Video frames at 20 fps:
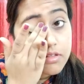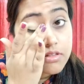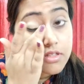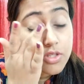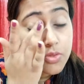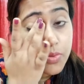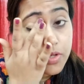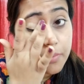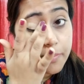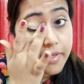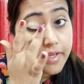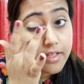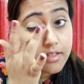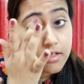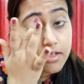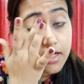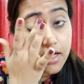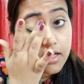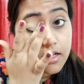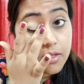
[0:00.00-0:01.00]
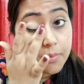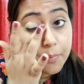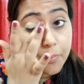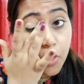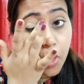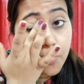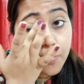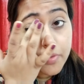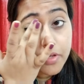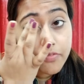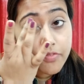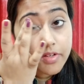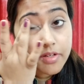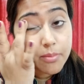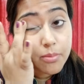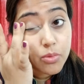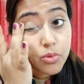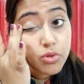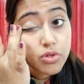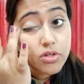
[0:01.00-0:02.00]
This will make the color pop even
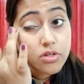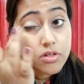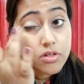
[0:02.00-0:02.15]
more.